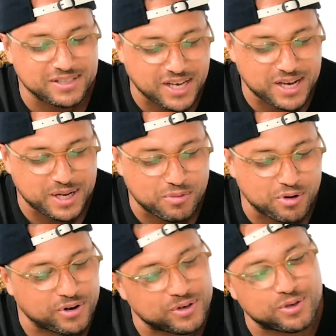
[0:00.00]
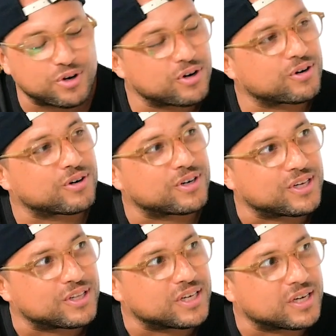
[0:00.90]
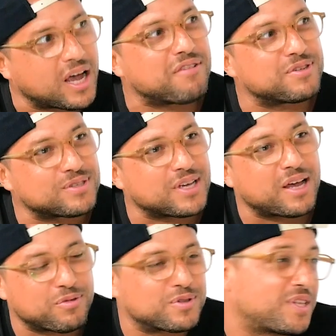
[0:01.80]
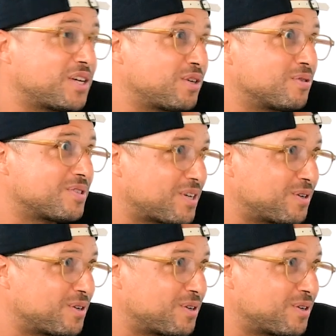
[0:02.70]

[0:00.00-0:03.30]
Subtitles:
skating more, in New York or in LA? Obviously, I would think you would say